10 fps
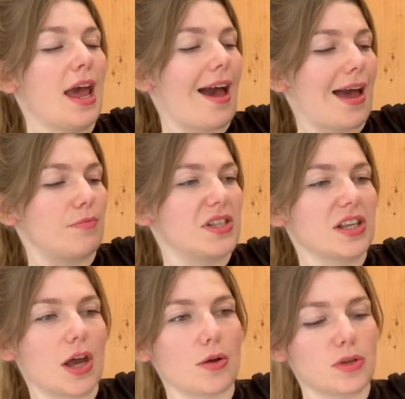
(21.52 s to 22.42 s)
Um,
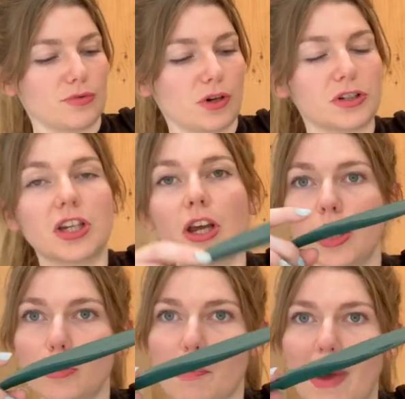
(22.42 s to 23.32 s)
so you've got
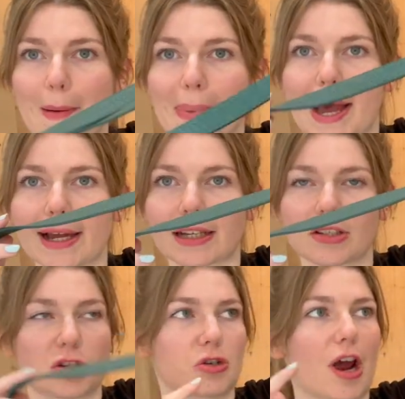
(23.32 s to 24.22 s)
two backpack
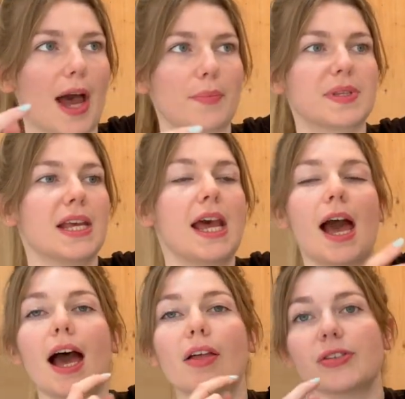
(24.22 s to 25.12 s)
straps
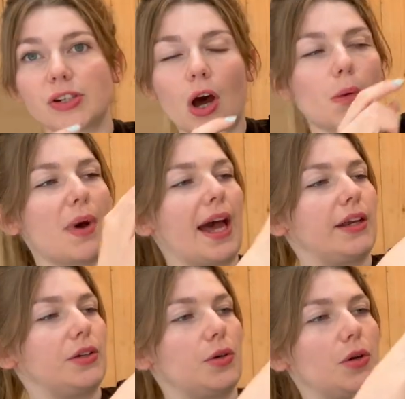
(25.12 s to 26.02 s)
uh, the top
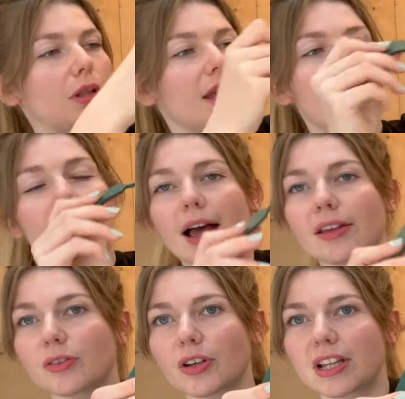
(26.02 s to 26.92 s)
handle, uh,
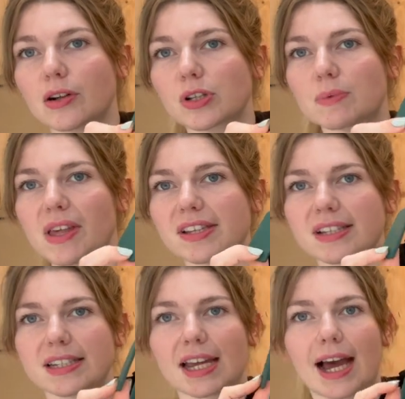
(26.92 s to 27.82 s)
you've got your little
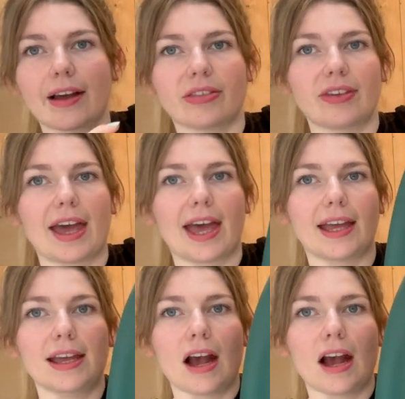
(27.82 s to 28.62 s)
Smythson tag there.